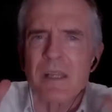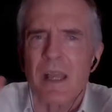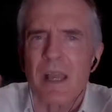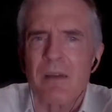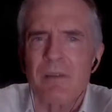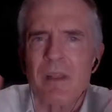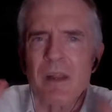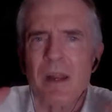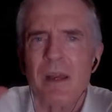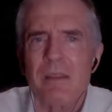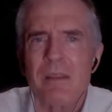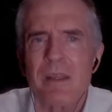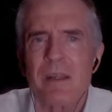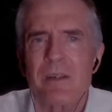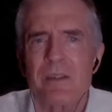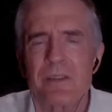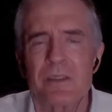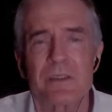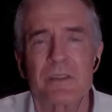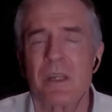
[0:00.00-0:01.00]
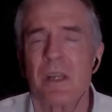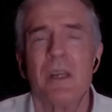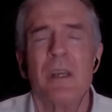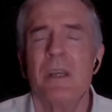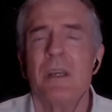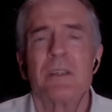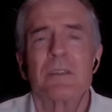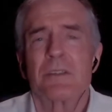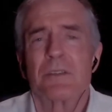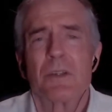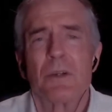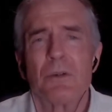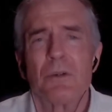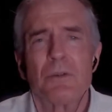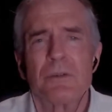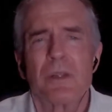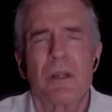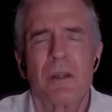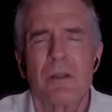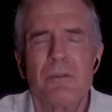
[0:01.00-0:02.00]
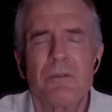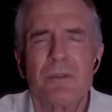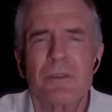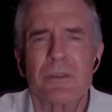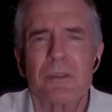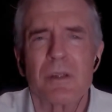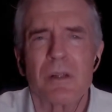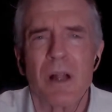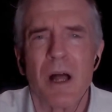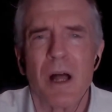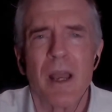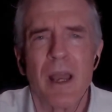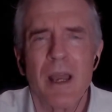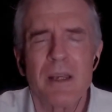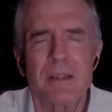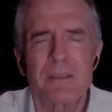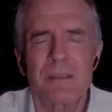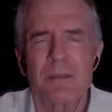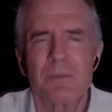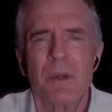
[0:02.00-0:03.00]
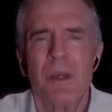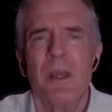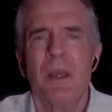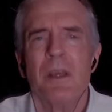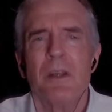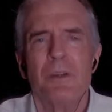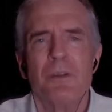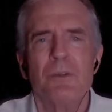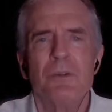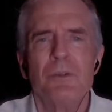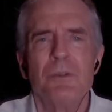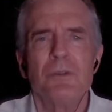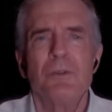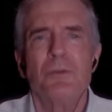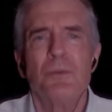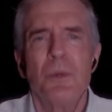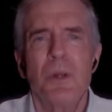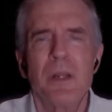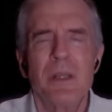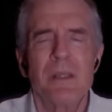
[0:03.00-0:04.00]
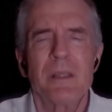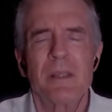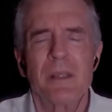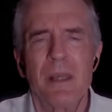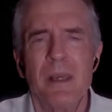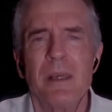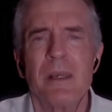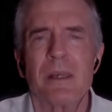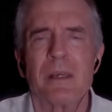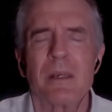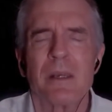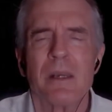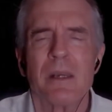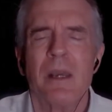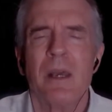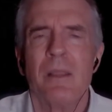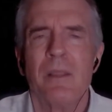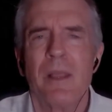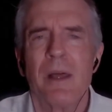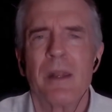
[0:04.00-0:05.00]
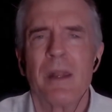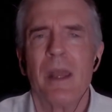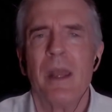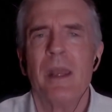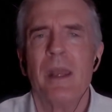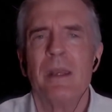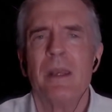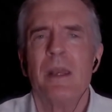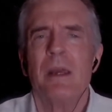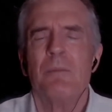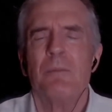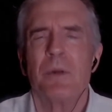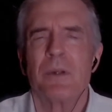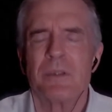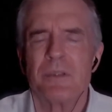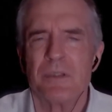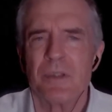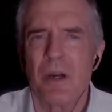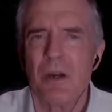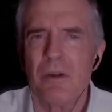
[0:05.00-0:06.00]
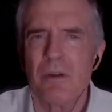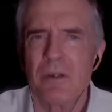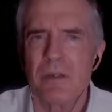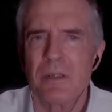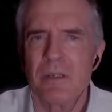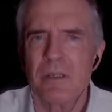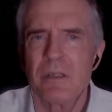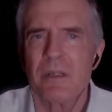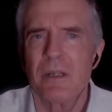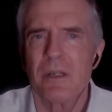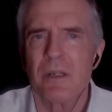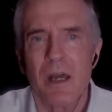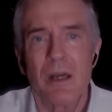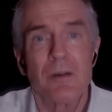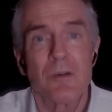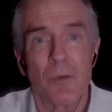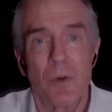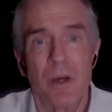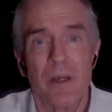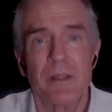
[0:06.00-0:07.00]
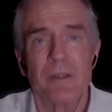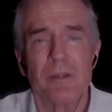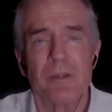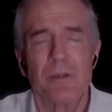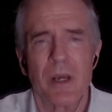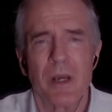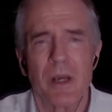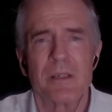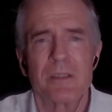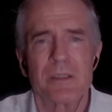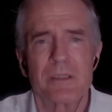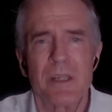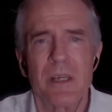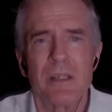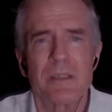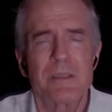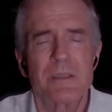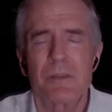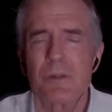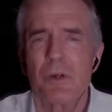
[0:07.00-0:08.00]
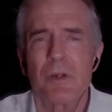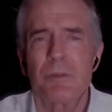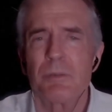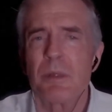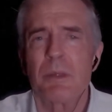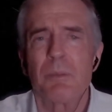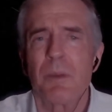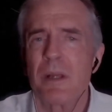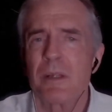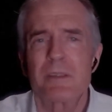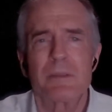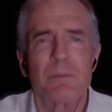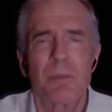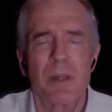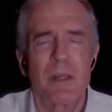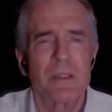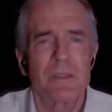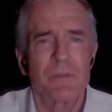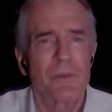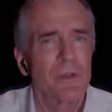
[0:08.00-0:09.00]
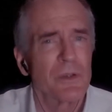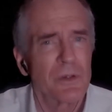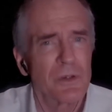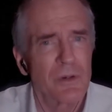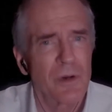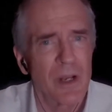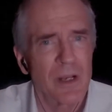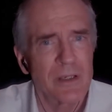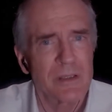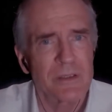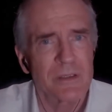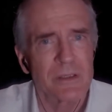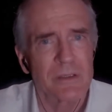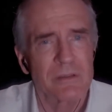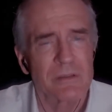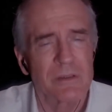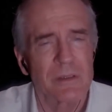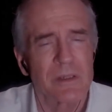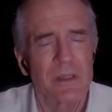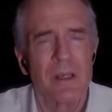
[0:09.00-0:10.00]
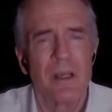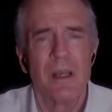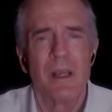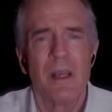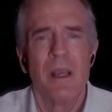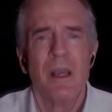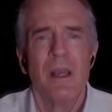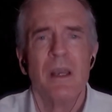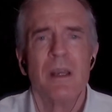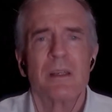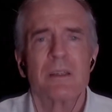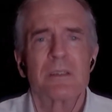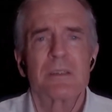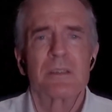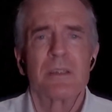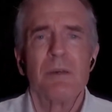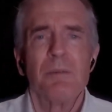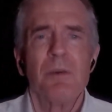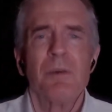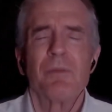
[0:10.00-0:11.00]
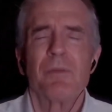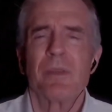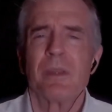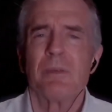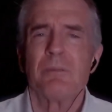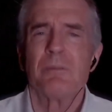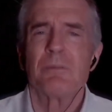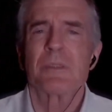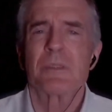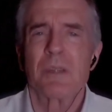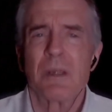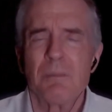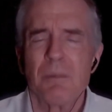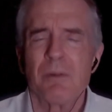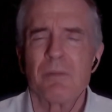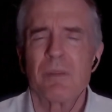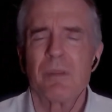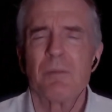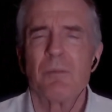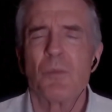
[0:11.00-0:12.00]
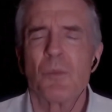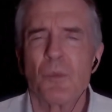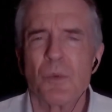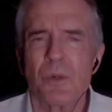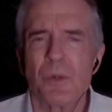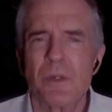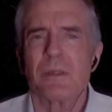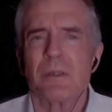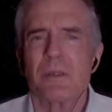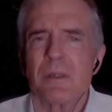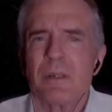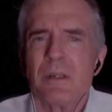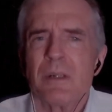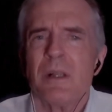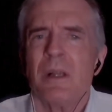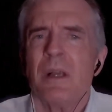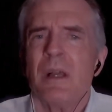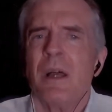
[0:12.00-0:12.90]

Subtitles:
have that I think are just so delusional. I ask them, do you really think that a majority non-white United States is going to be a pleasant place for your grandchildren? Some of them will,